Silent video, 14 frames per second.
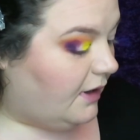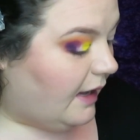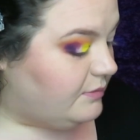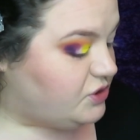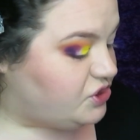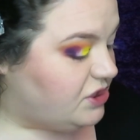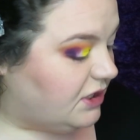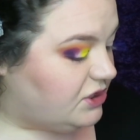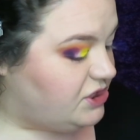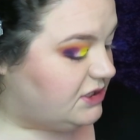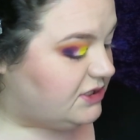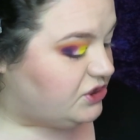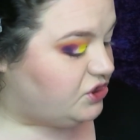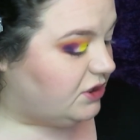I'm shook,
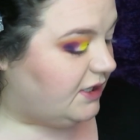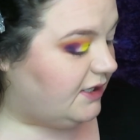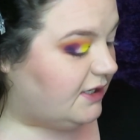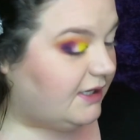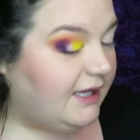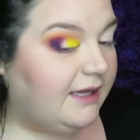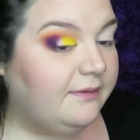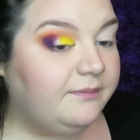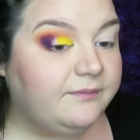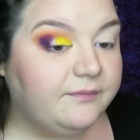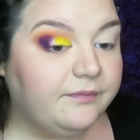she's a shooky cookie.